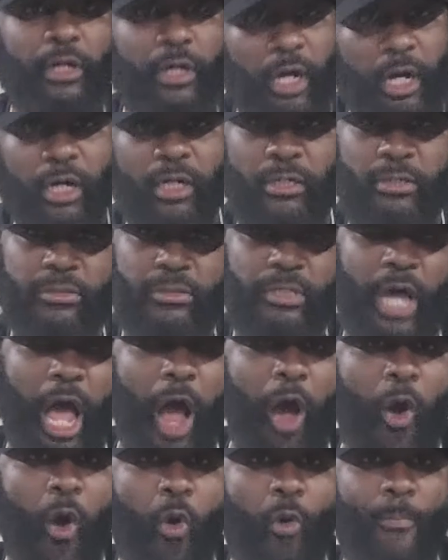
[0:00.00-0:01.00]
good.
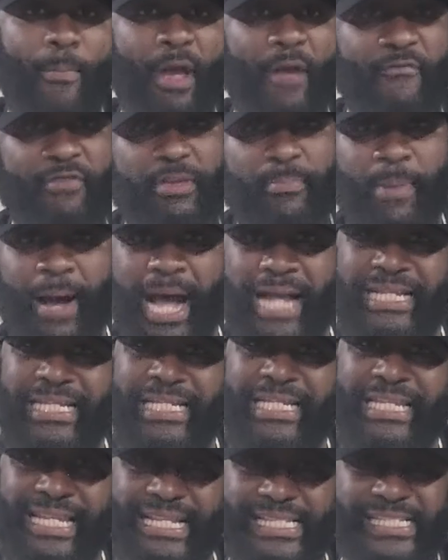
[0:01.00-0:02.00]
I hope
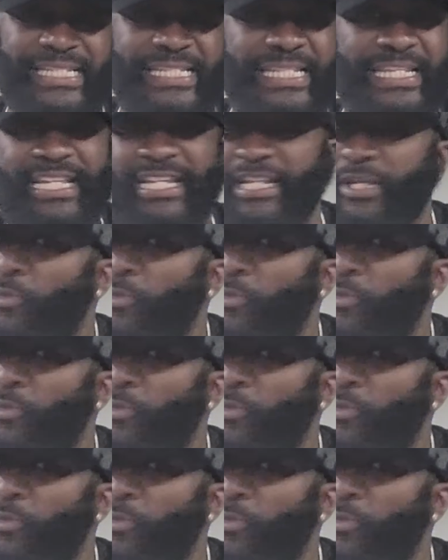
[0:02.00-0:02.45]
everybody listening